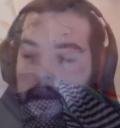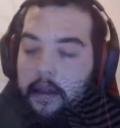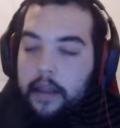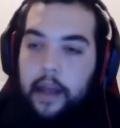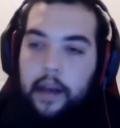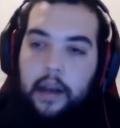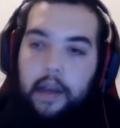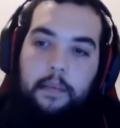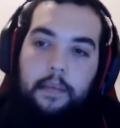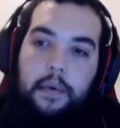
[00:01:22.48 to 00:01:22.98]

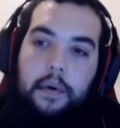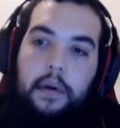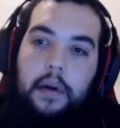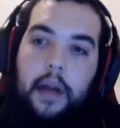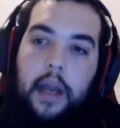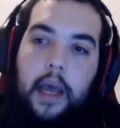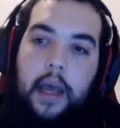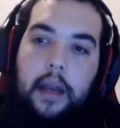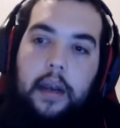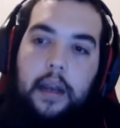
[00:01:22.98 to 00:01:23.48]
That number
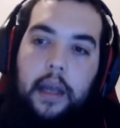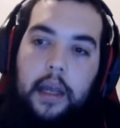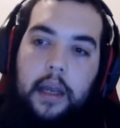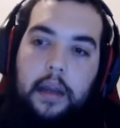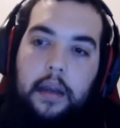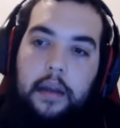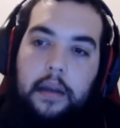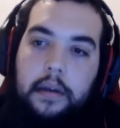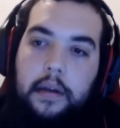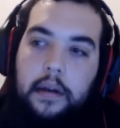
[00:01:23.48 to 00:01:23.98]
had
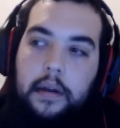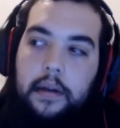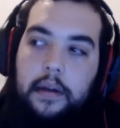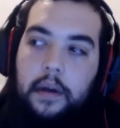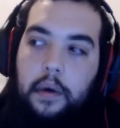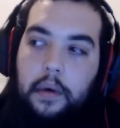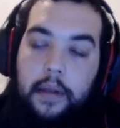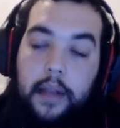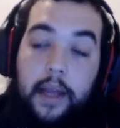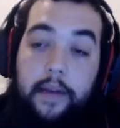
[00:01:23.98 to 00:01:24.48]
a
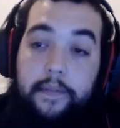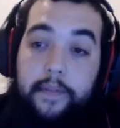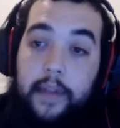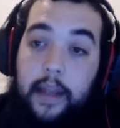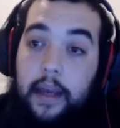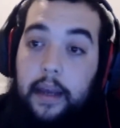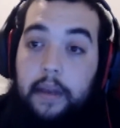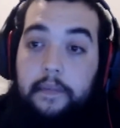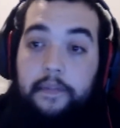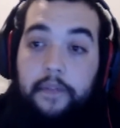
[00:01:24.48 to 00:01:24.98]
whole life. They
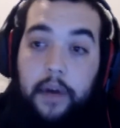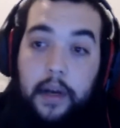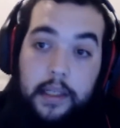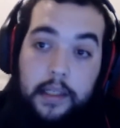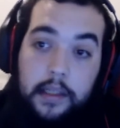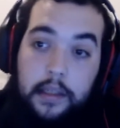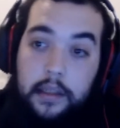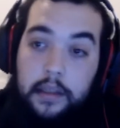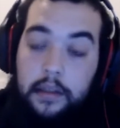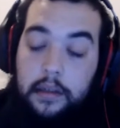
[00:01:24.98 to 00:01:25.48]
had
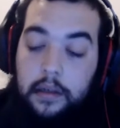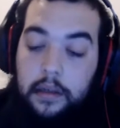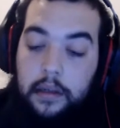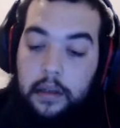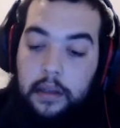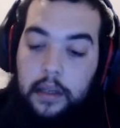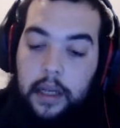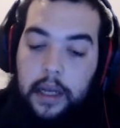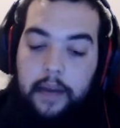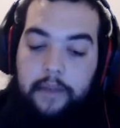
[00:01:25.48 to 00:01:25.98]
friends,
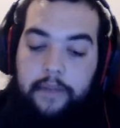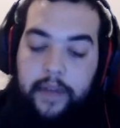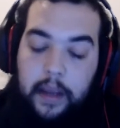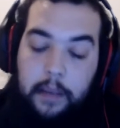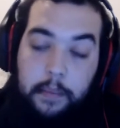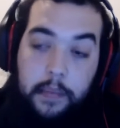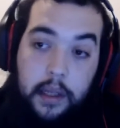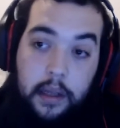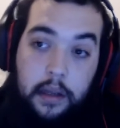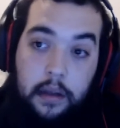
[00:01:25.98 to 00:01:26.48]
they had
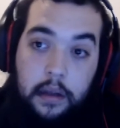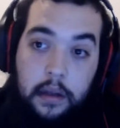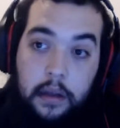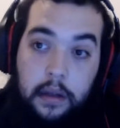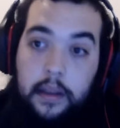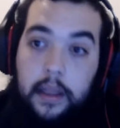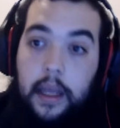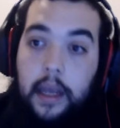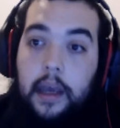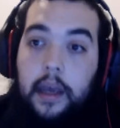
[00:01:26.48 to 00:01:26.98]
family,
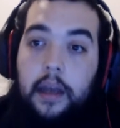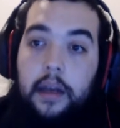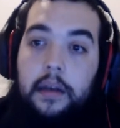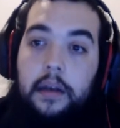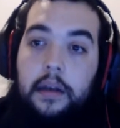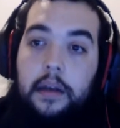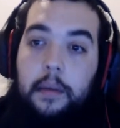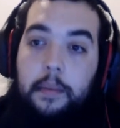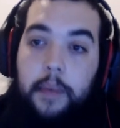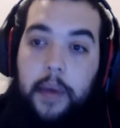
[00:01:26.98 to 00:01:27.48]
they had
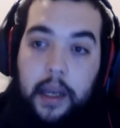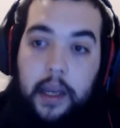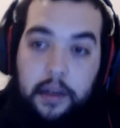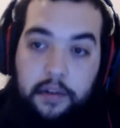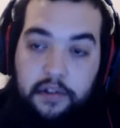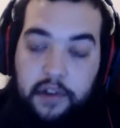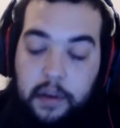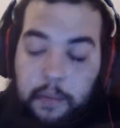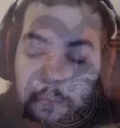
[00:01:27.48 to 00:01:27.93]
companionship.